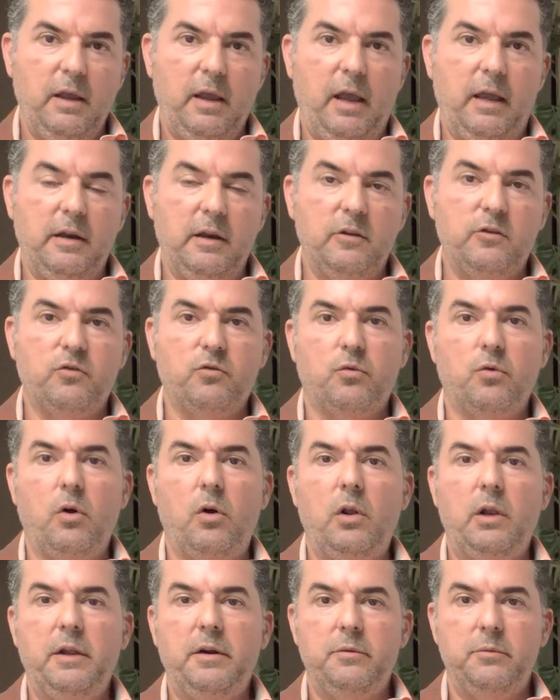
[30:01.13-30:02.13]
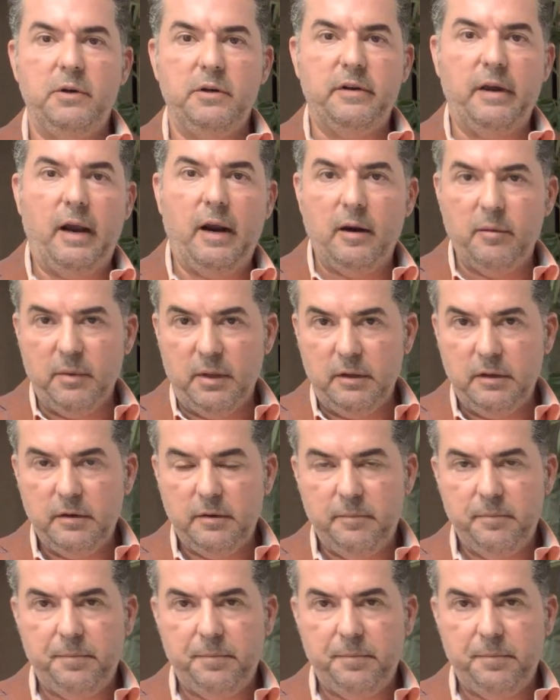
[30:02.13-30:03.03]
and its role in retirement.